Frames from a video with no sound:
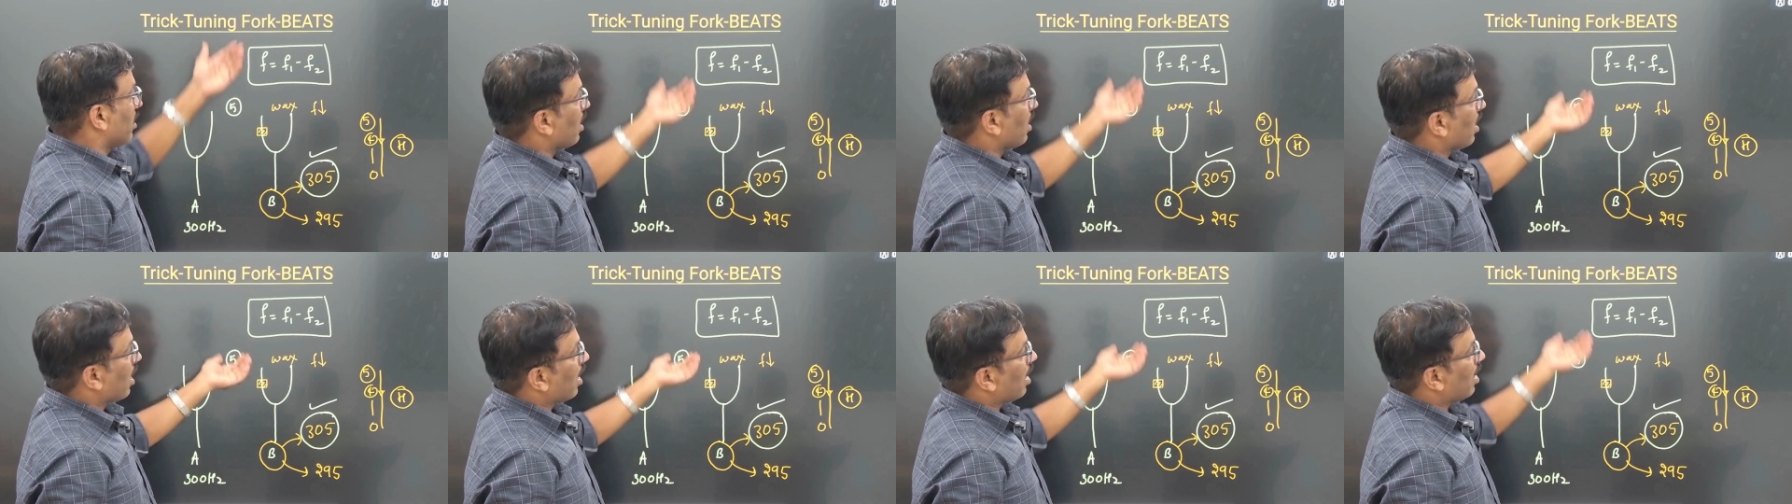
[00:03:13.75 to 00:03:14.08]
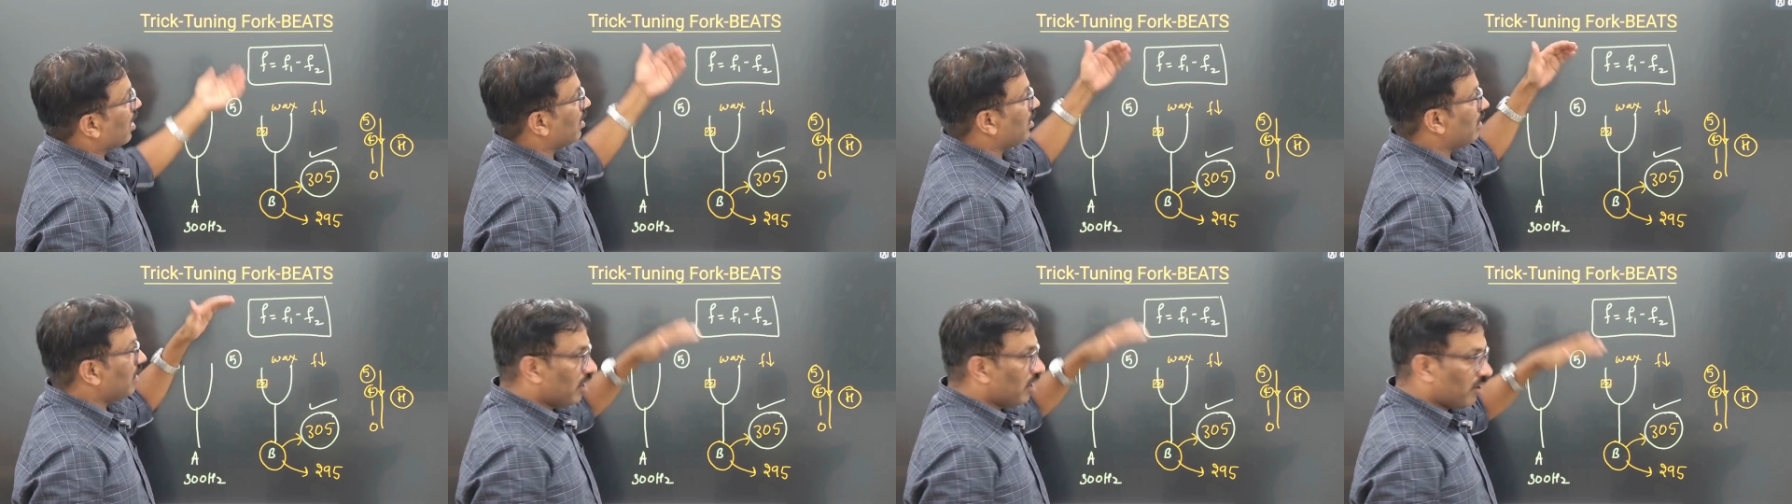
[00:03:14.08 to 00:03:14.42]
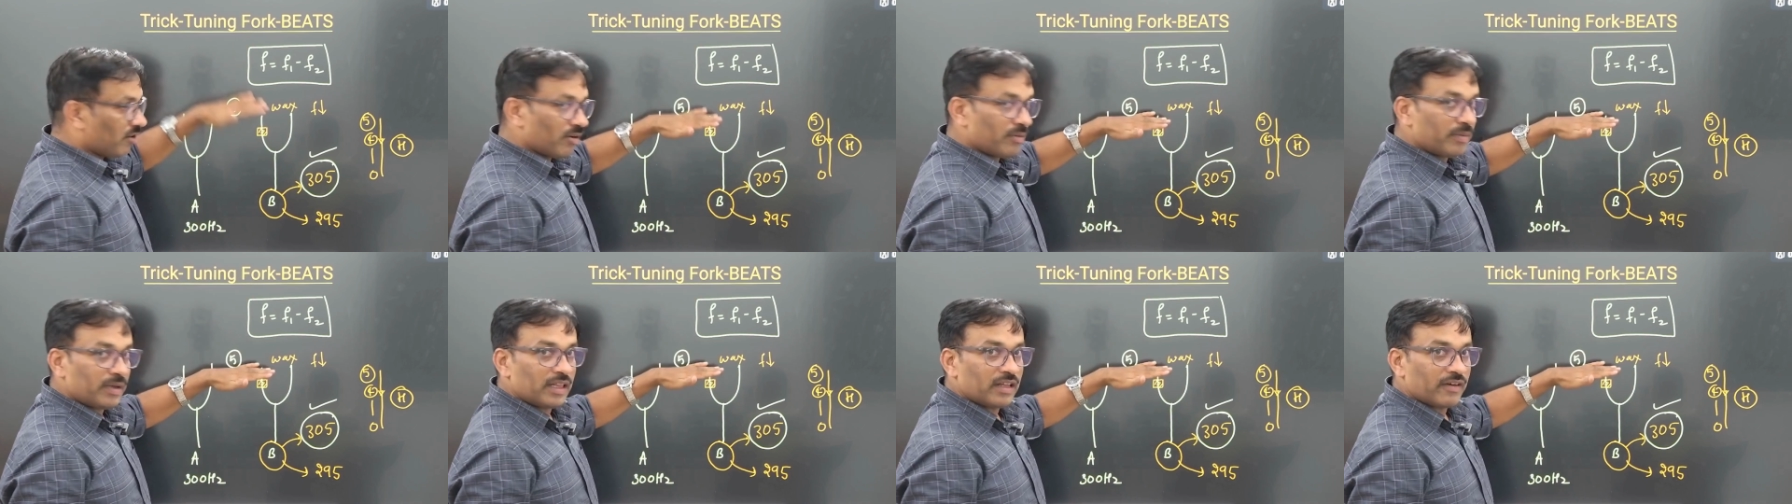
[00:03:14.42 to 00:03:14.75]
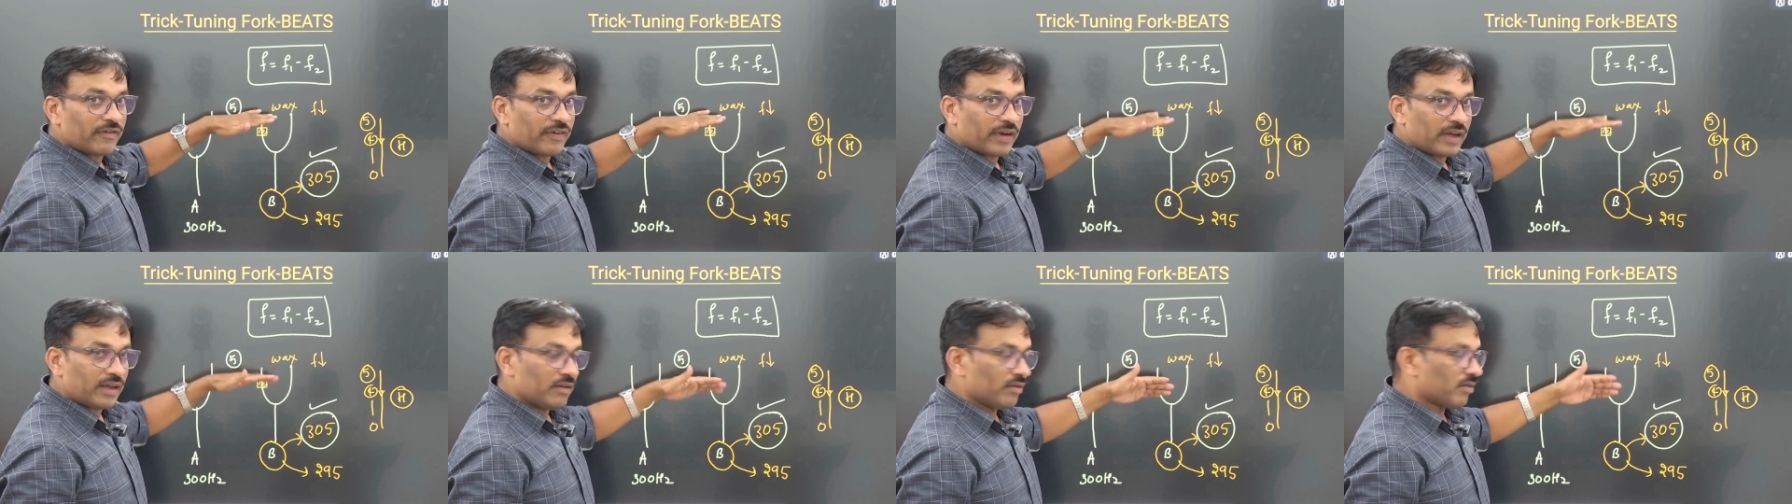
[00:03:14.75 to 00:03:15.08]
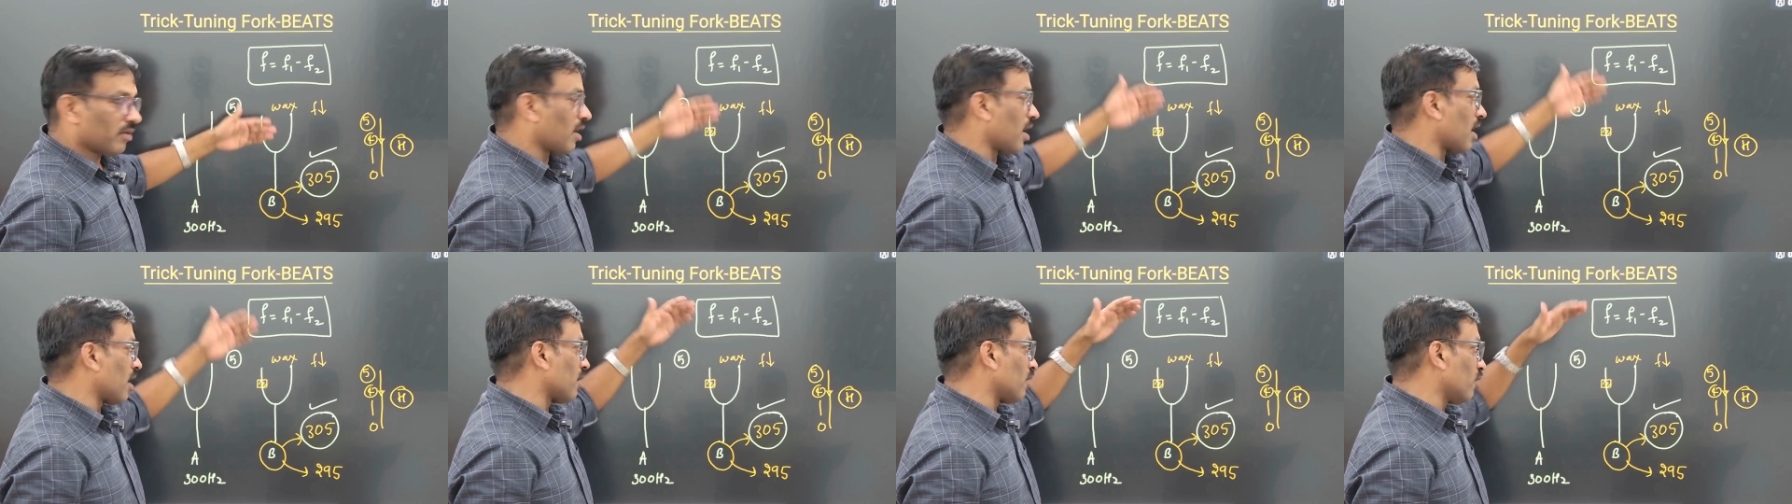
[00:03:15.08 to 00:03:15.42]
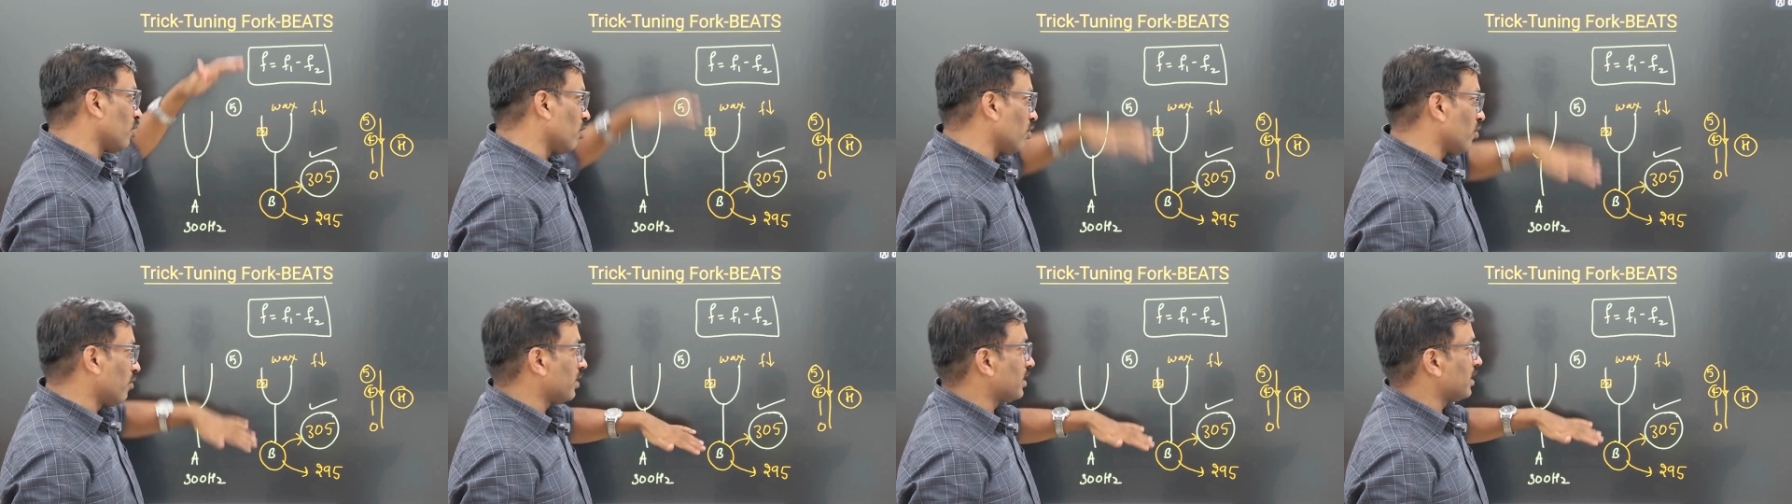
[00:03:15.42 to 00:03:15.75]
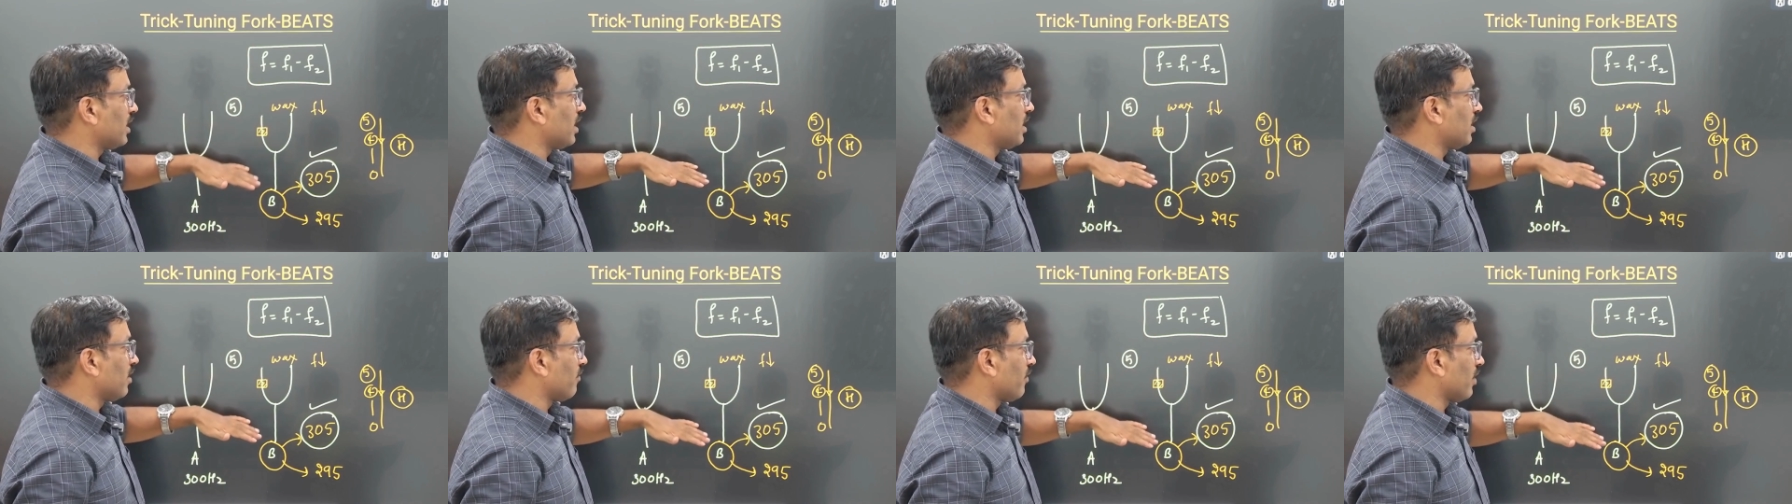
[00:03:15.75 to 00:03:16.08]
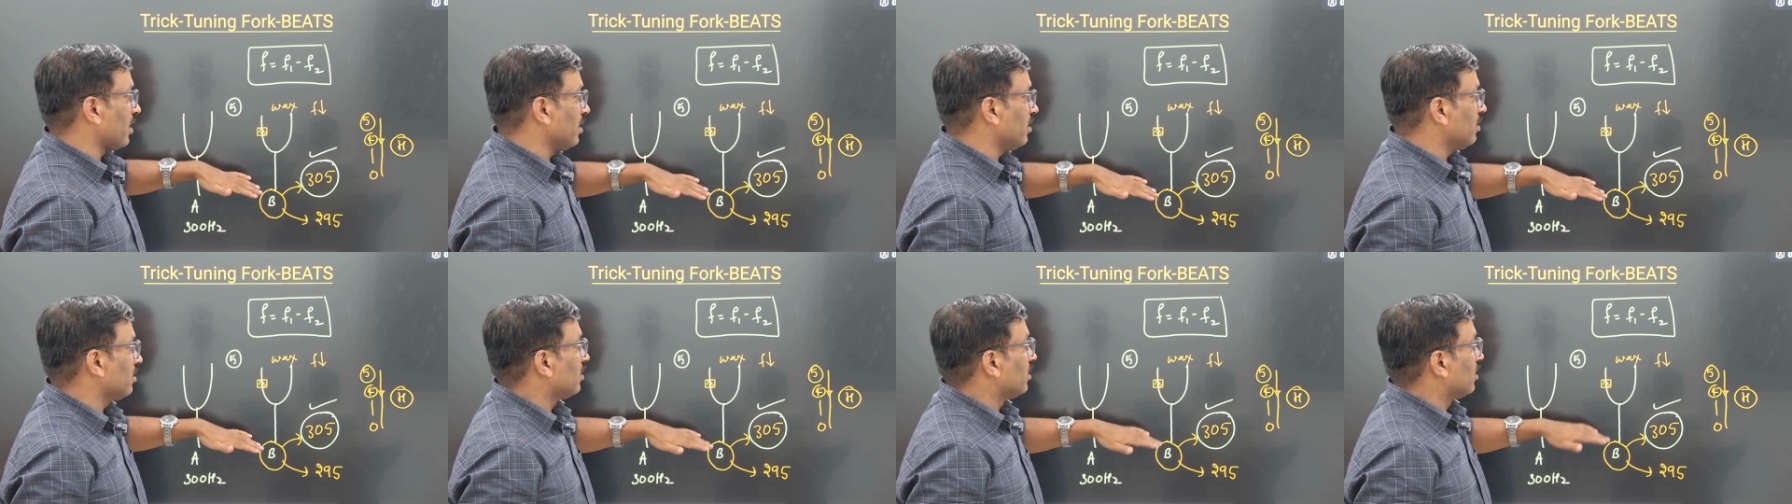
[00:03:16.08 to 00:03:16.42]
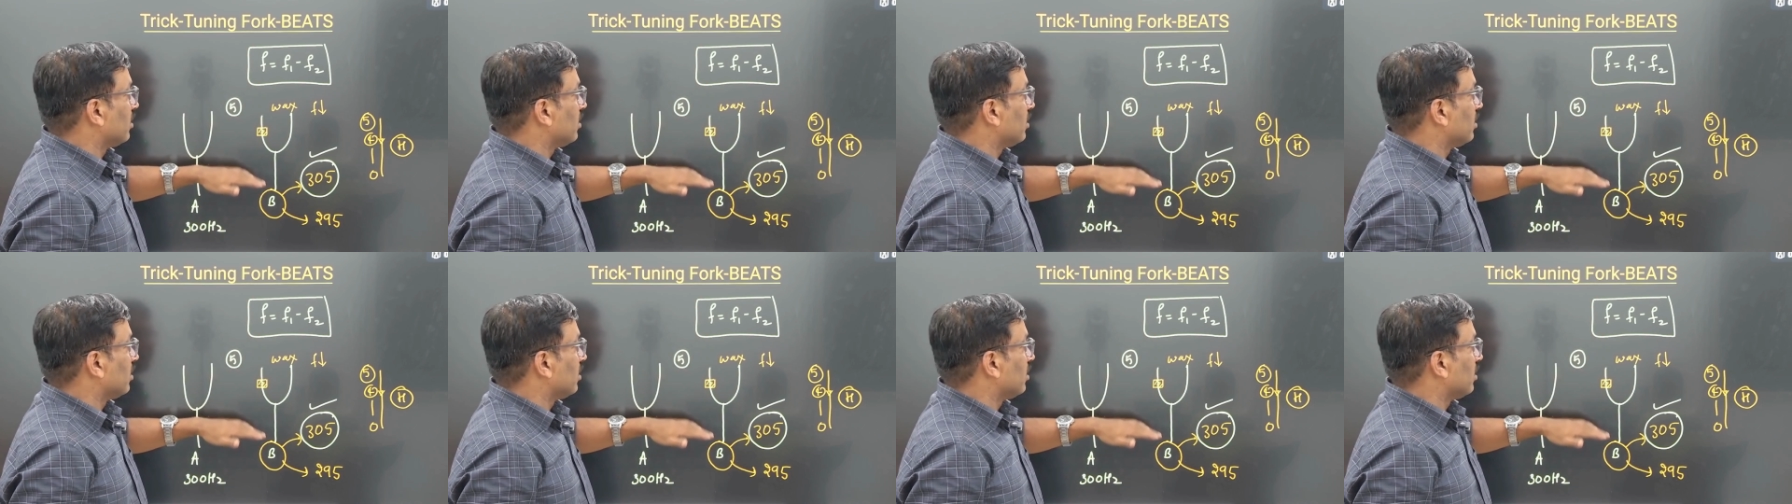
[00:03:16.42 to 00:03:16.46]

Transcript: or it will be the 5 or lower than the 5.